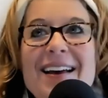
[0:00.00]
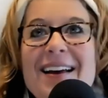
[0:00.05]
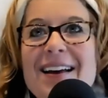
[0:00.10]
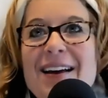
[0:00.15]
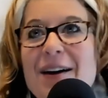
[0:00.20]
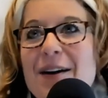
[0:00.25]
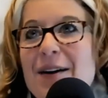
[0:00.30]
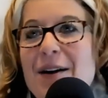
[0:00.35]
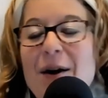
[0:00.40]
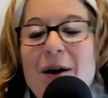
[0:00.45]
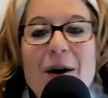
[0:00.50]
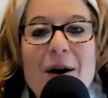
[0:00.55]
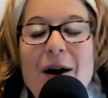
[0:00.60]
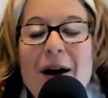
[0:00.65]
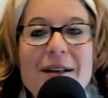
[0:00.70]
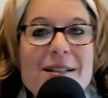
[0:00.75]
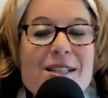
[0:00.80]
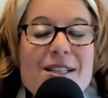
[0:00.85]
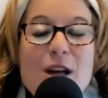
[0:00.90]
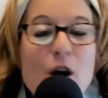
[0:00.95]

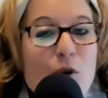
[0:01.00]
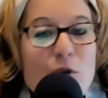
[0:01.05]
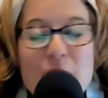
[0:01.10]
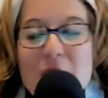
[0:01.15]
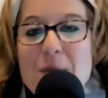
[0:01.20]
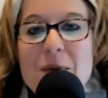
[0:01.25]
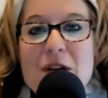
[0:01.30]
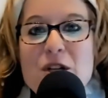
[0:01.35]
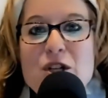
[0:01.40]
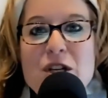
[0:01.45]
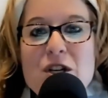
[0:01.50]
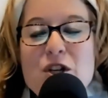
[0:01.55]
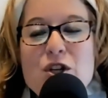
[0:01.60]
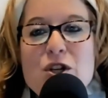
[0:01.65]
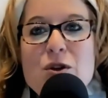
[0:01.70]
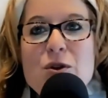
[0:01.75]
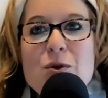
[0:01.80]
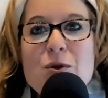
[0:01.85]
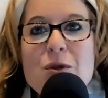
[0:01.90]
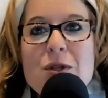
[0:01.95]
self-image issues.
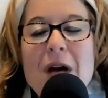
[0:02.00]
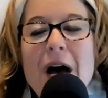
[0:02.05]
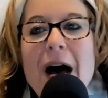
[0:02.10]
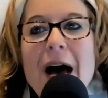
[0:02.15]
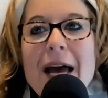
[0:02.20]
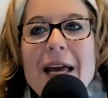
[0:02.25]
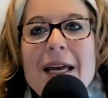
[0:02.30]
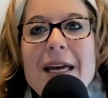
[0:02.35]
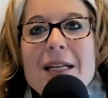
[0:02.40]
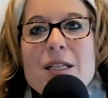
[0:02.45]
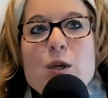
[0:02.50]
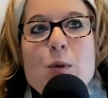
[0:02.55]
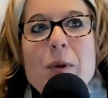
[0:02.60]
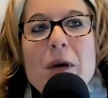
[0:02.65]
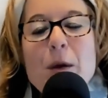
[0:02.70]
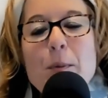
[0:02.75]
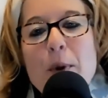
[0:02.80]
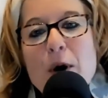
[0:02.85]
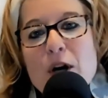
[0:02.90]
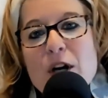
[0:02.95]
I get to be a part of an
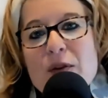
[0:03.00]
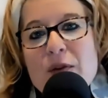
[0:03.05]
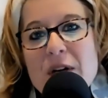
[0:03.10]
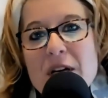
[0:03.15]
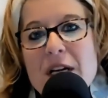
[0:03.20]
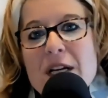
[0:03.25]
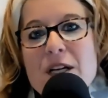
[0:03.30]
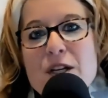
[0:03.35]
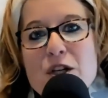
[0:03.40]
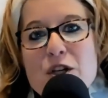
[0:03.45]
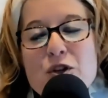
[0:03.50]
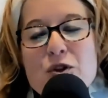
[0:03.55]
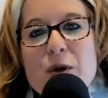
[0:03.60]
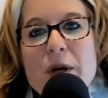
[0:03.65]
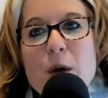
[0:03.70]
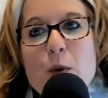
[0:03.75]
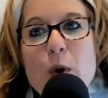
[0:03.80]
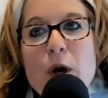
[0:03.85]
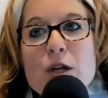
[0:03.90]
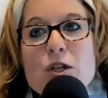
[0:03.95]
industry where so
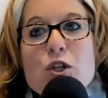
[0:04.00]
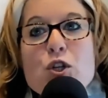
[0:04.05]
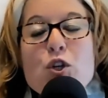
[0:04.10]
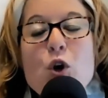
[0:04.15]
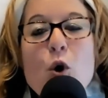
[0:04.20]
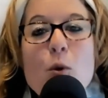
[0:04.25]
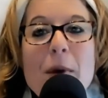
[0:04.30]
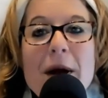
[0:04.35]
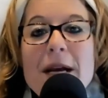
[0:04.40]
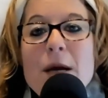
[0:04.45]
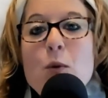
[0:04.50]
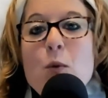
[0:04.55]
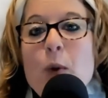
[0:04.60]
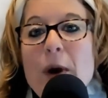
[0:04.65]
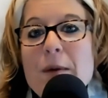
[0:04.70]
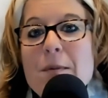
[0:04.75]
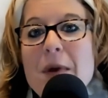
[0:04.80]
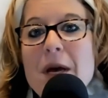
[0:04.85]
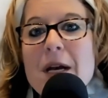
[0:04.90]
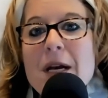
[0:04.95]
many women and
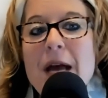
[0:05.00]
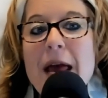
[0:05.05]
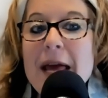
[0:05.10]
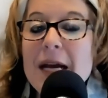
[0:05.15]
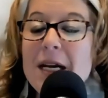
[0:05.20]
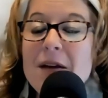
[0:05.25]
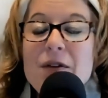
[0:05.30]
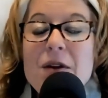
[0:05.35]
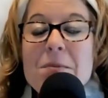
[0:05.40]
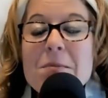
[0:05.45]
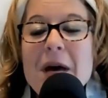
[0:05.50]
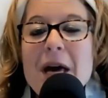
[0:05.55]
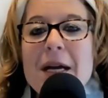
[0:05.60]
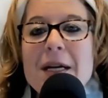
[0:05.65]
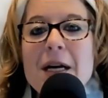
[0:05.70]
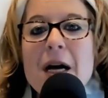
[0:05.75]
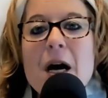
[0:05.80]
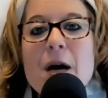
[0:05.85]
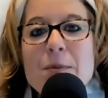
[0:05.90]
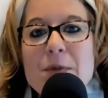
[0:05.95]
even men come to
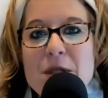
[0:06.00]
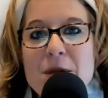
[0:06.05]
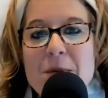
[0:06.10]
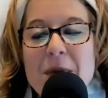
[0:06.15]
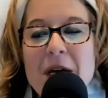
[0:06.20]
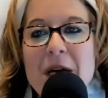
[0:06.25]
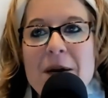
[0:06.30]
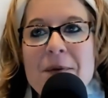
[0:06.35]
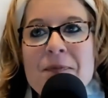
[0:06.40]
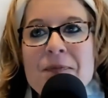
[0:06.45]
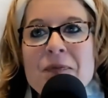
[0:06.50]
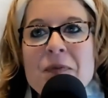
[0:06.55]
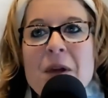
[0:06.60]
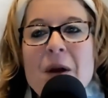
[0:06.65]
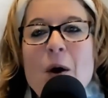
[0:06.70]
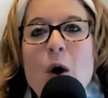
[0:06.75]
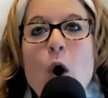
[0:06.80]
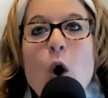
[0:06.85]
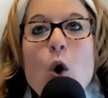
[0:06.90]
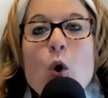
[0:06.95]
me only
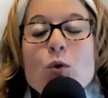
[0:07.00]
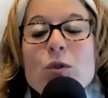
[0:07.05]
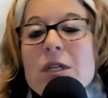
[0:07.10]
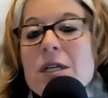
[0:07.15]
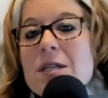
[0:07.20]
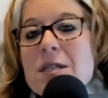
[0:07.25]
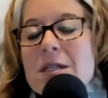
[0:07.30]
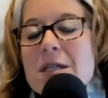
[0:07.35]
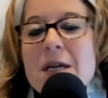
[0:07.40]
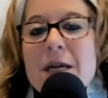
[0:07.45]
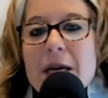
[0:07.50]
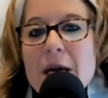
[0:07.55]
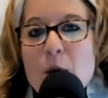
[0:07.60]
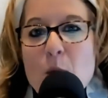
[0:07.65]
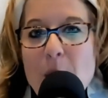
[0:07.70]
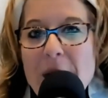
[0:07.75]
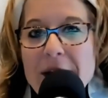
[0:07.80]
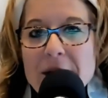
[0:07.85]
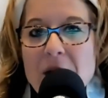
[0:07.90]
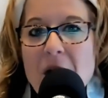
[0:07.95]
seeking weight
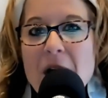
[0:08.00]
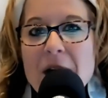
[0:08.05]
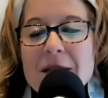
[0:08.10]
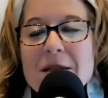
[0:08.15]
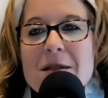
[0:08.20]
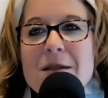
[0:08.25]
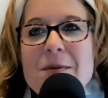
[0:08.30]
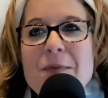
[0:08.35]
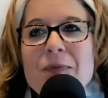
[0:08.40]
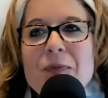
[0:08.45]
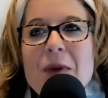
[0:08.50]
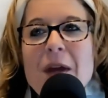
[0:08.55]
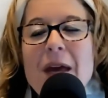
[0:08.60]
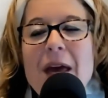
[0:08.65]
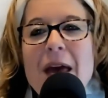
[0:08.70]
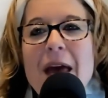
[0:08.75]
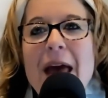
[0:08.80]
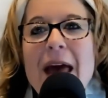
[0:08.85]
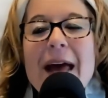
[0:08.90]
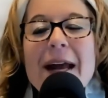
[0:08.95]
loss, and
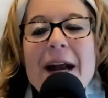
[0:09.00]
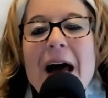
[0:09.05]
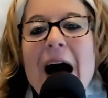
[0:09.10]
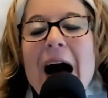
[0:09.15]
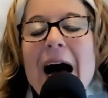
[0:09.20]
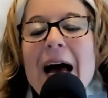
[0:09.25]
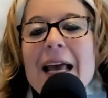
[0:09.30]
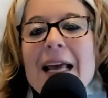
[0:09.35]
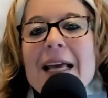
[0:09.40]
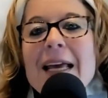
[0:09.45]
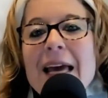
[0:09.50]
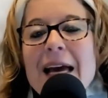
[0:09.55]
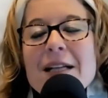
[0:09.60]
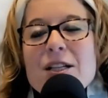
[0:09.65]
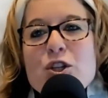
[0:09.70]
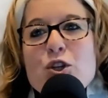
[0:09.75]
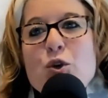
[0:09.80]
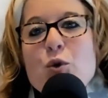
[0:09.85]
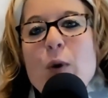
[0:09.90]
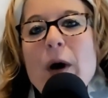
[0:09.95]
I get to help
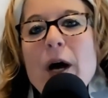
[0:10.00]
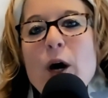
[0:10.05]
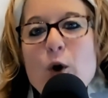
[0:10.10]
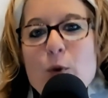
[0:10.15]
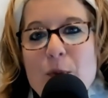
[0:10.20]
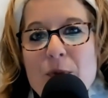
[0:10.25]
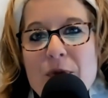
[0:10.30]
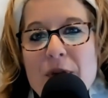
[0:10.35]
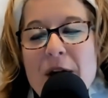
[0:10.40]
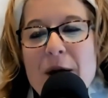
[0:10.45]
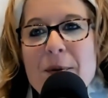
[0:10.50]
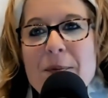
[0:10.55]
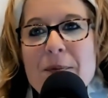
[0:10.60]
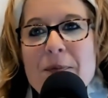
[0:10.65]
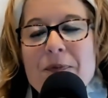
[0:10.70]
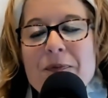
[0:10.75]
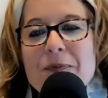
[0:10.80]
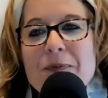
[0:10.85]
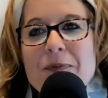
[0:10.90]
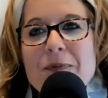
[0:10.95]
them
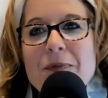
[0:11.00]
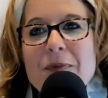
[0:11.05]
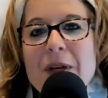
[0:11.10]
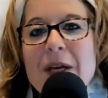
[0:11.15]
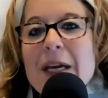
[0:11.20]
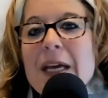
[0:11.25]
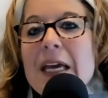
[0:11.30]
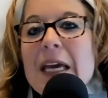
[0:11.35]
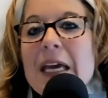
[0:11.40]
heal